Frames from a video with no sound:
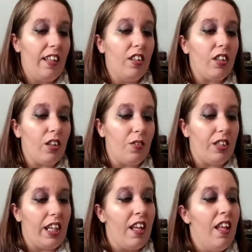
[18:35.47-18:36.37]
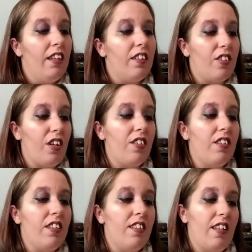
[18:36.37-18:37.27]
And look closely, the stars
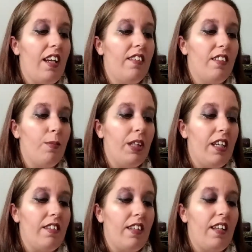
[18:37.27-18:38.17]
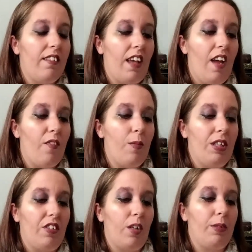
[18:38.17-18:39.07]
in the design symbolize the night sky from
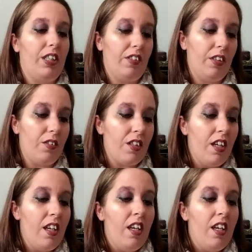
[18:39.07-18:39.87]
his Dark Materials.